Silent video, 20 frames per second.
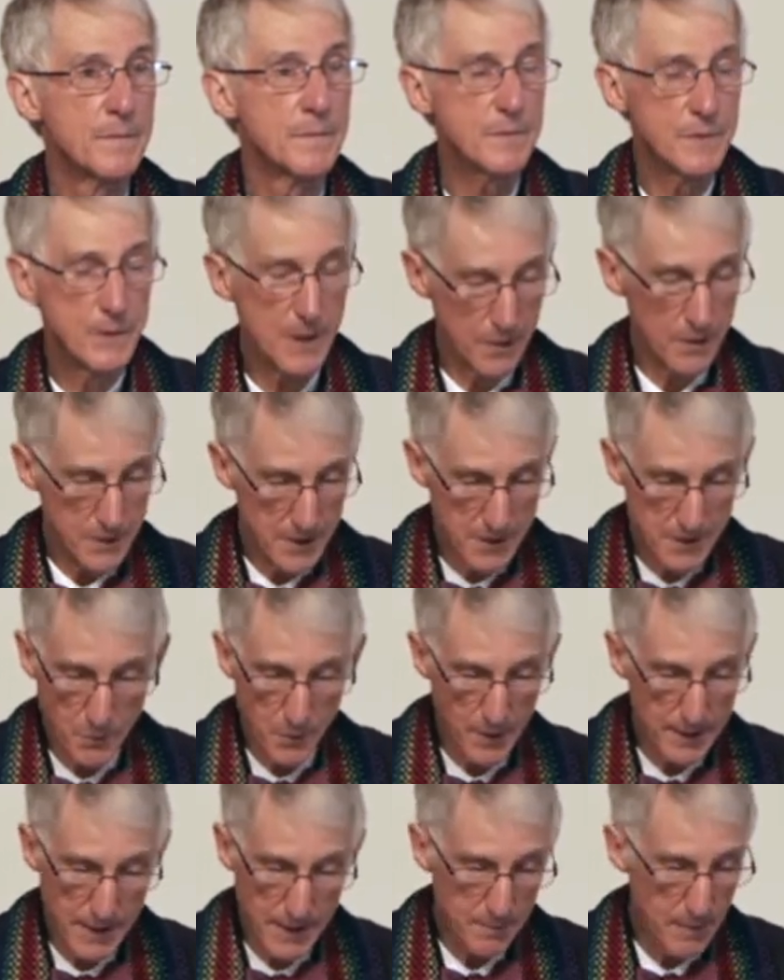Notice
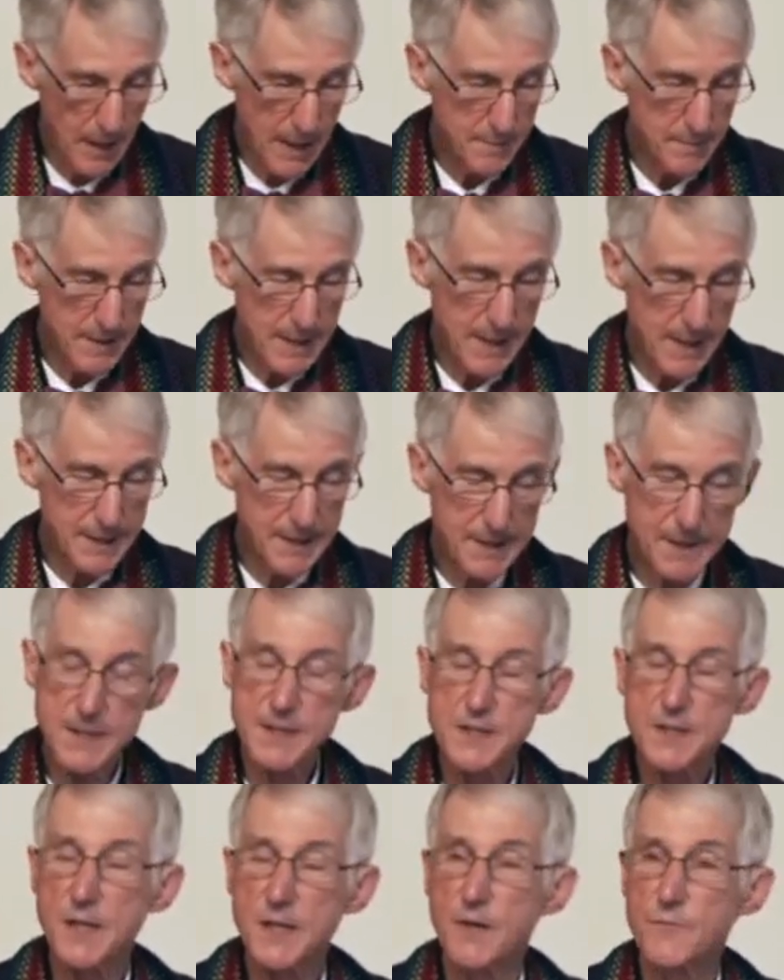where there might be any
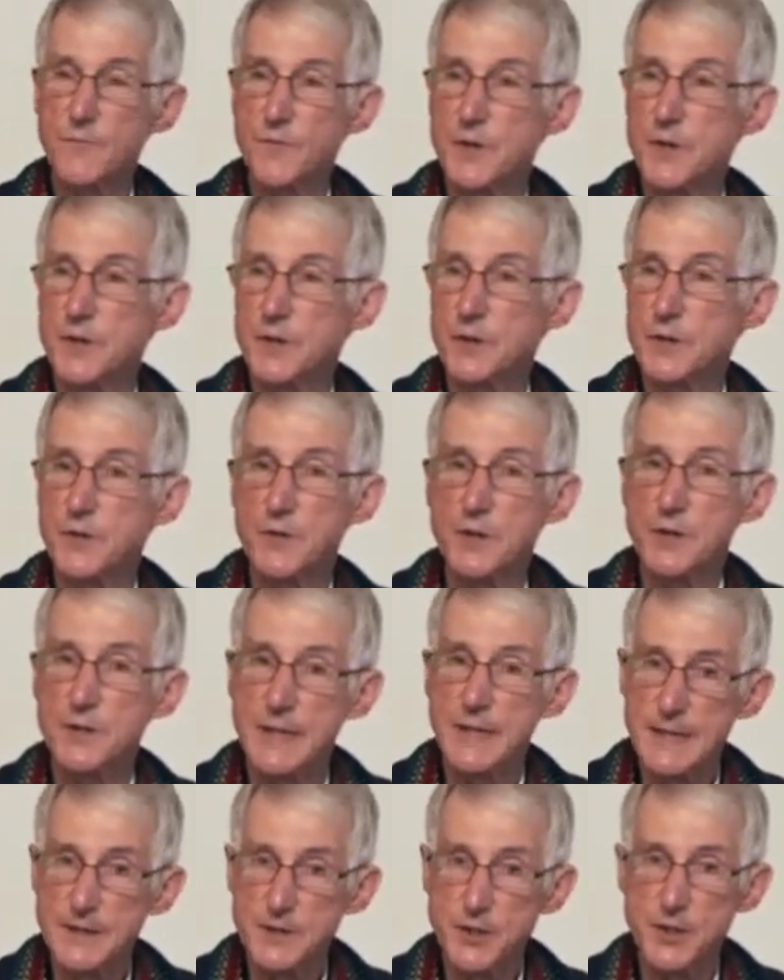discomfort or
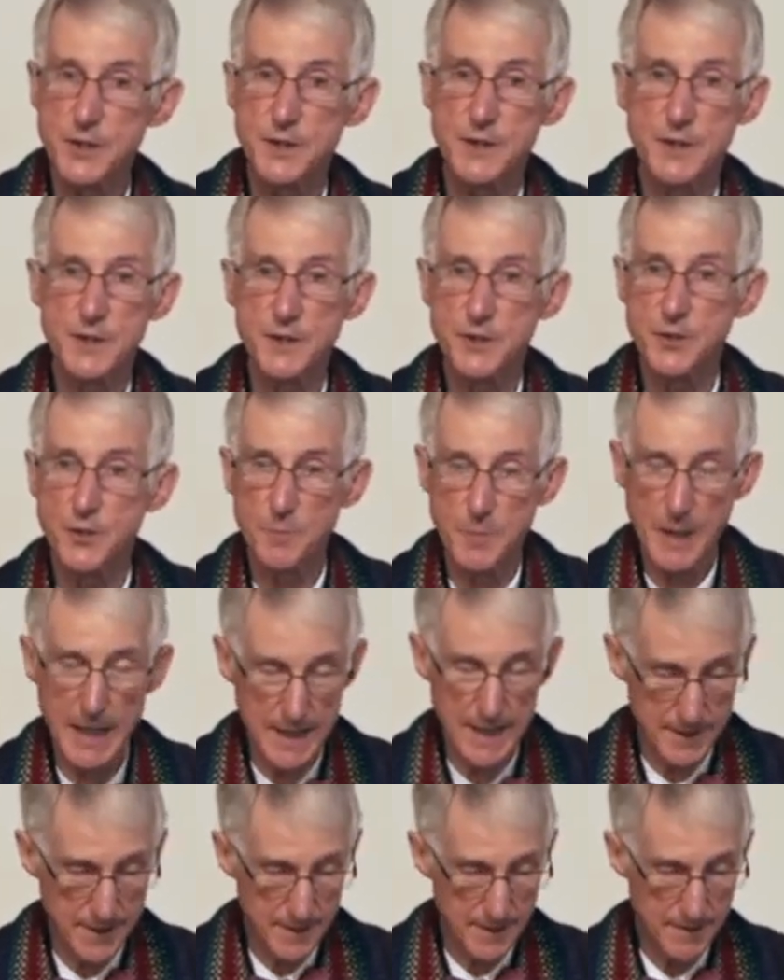tension in your
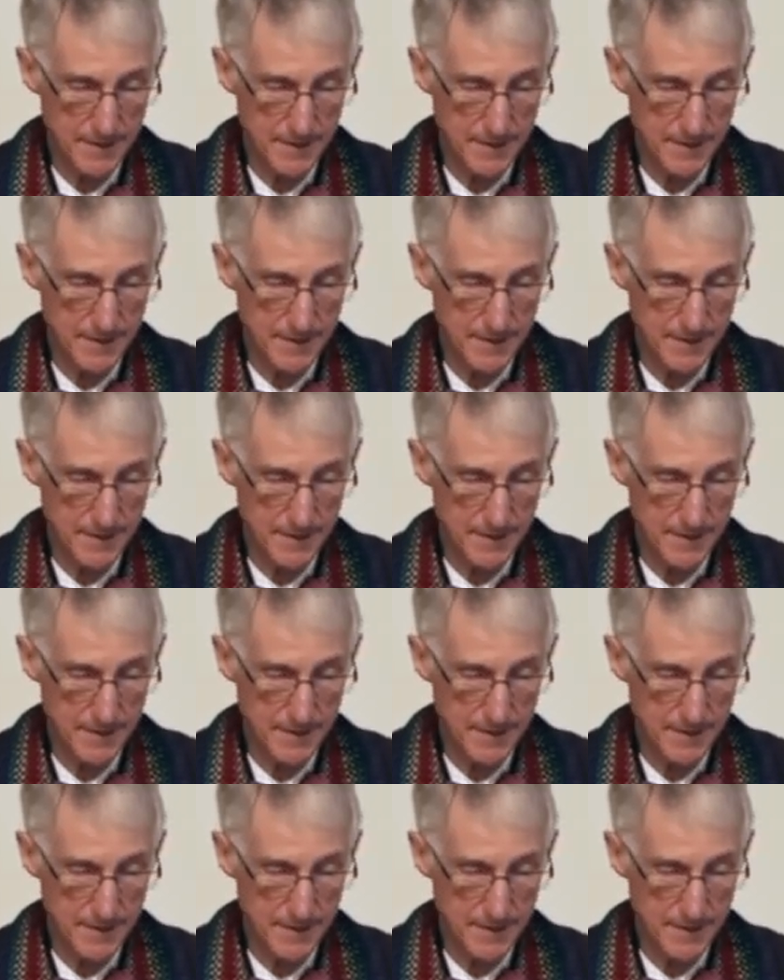body.